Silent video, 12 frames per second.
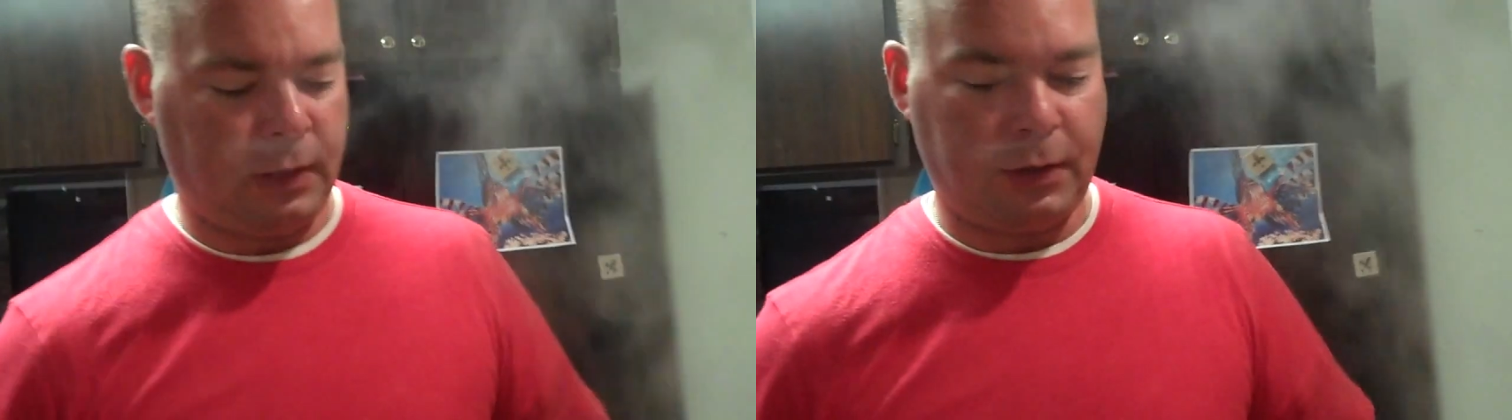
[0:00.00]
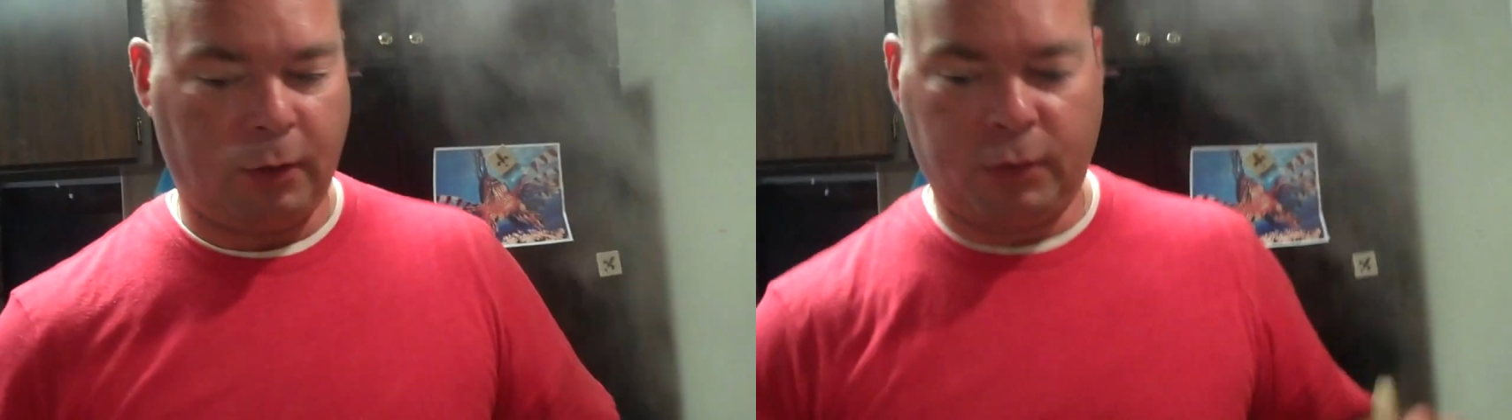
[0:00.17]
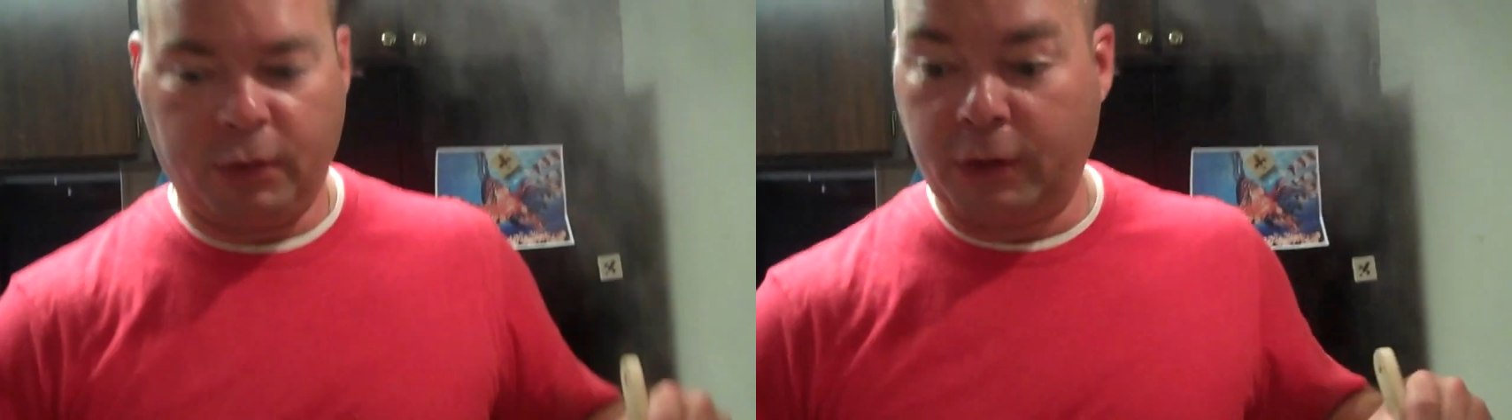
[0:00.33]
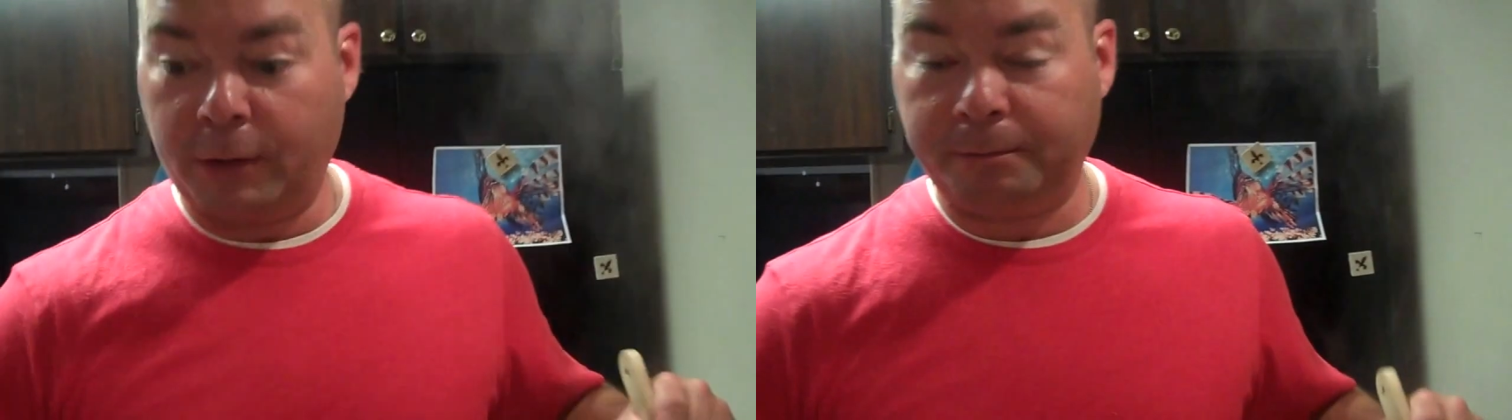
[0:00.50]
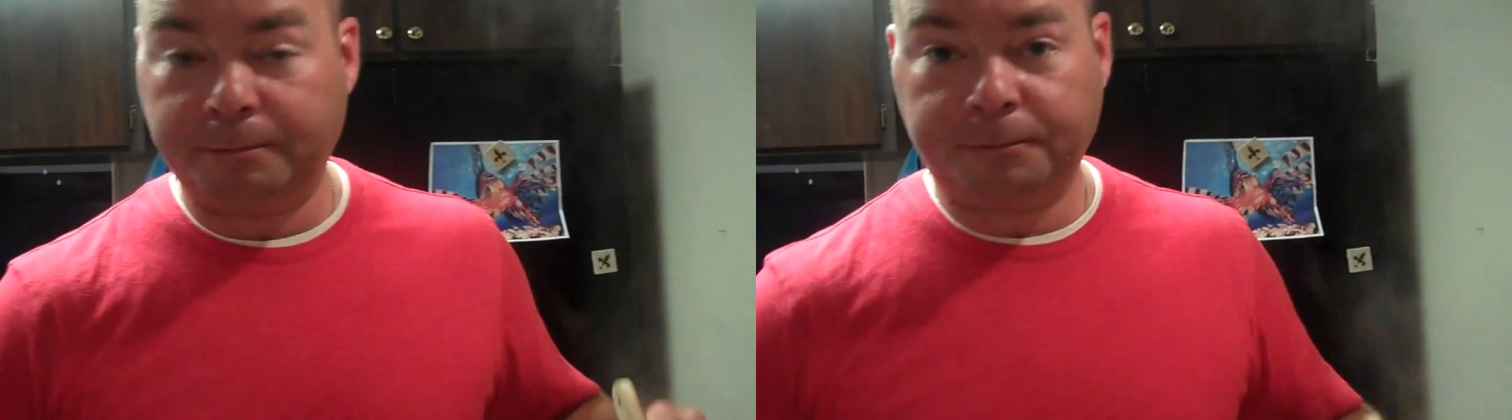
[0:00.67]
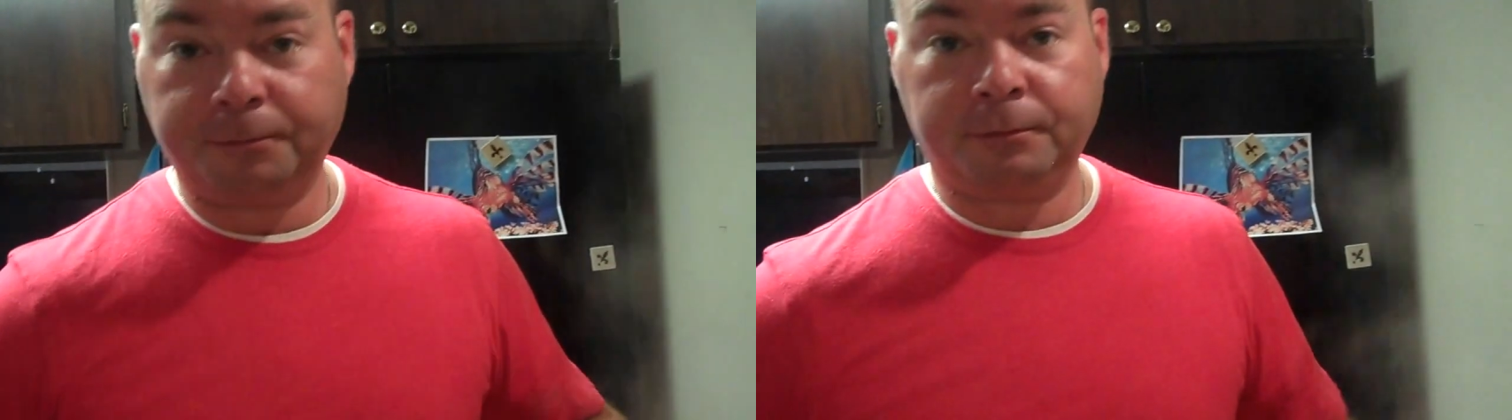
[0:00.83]
then don't cook them.
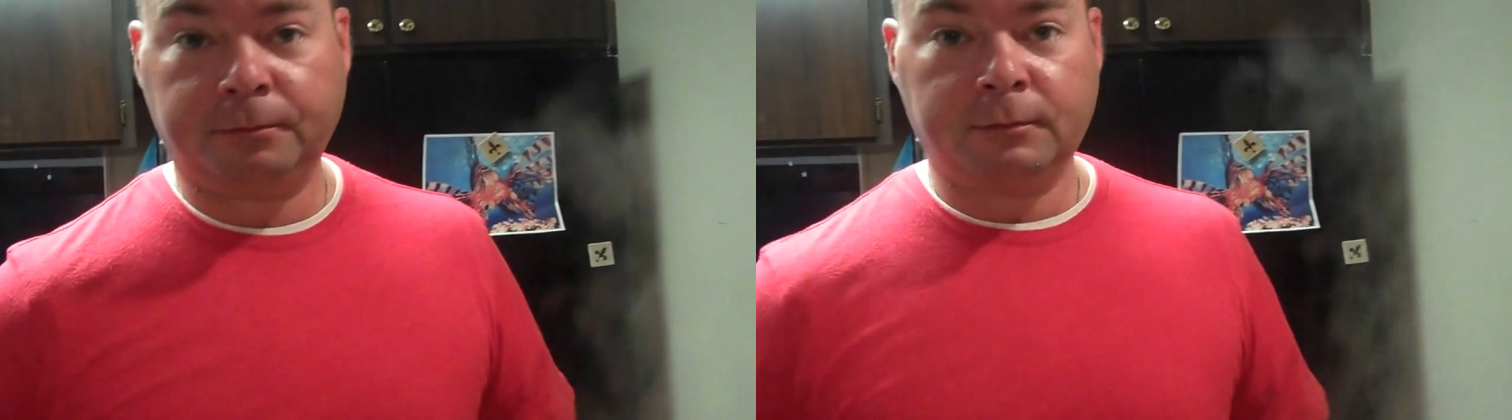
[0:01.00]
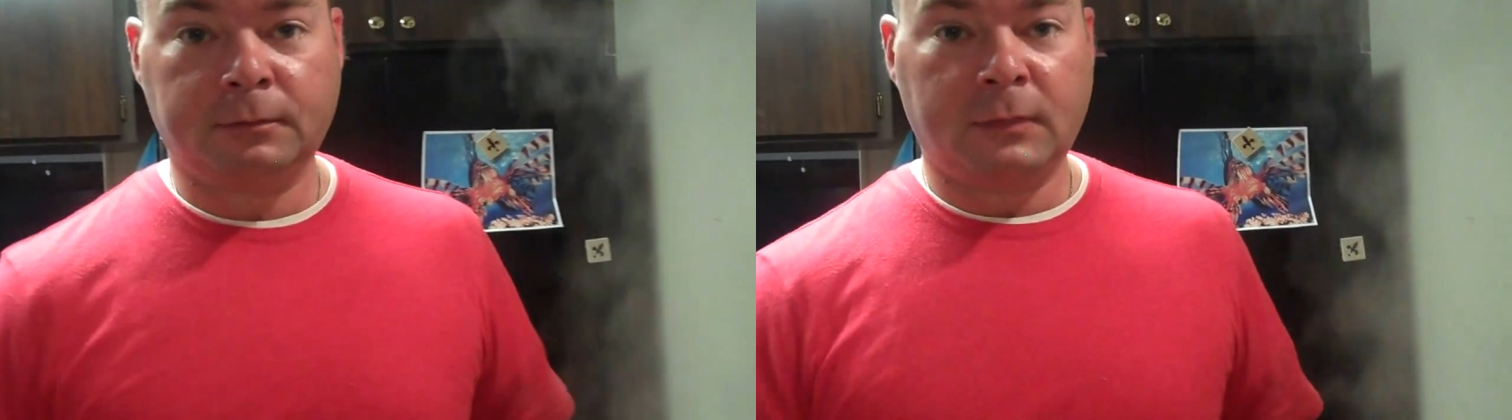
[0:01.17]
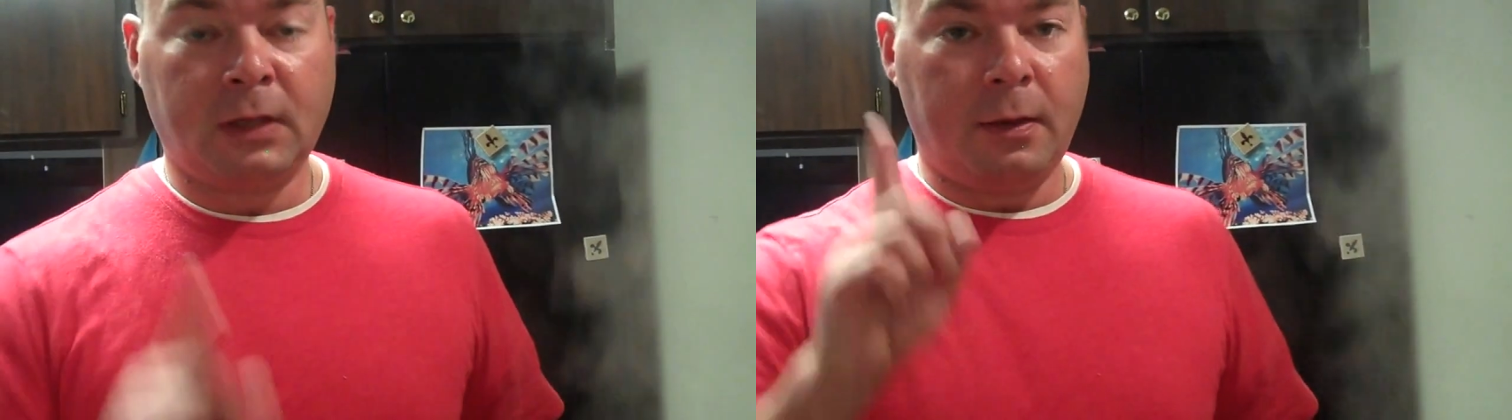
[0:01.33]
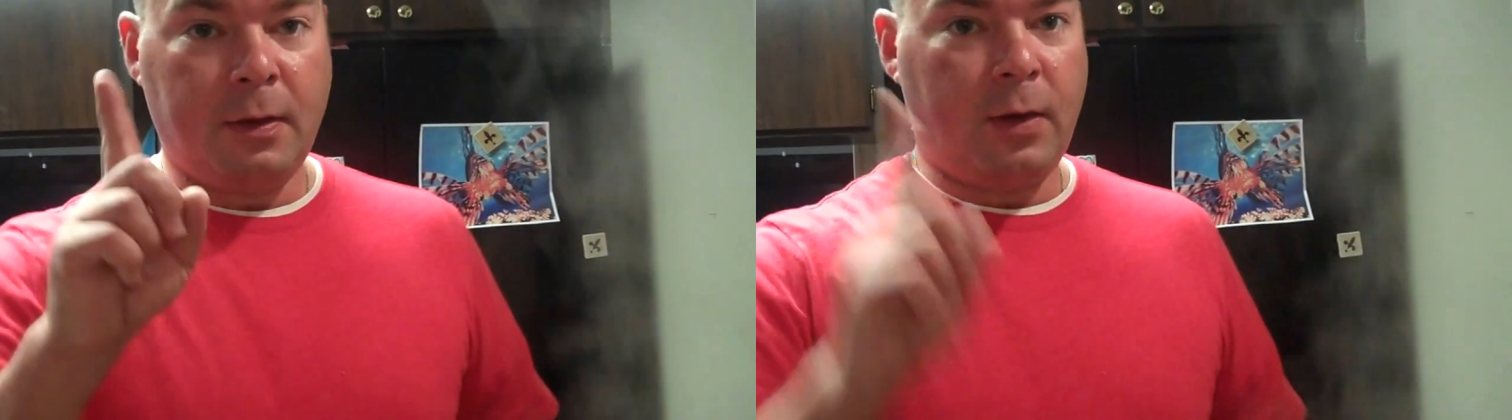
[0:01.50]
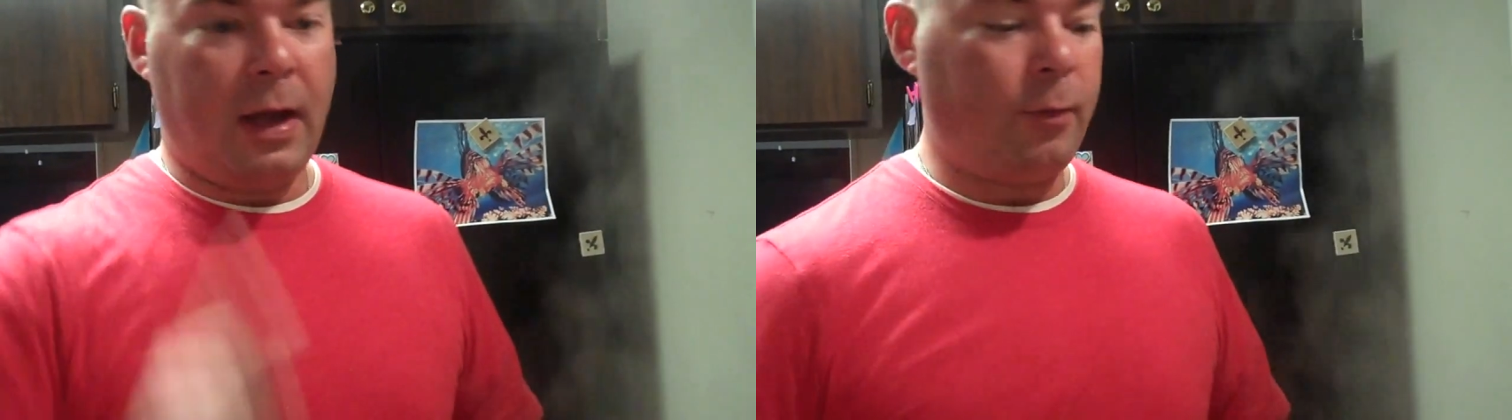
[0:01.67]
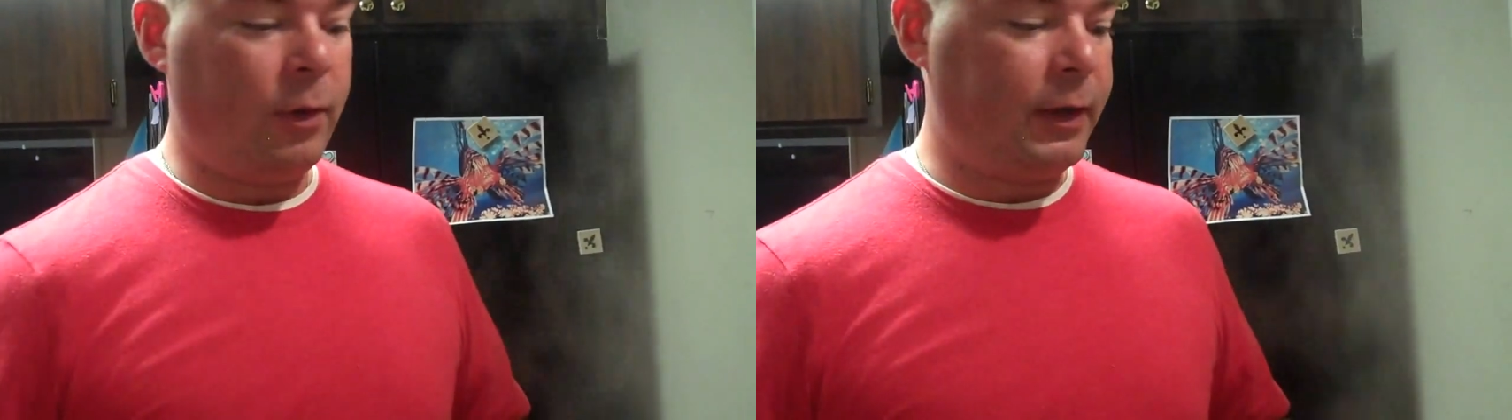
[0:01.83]
I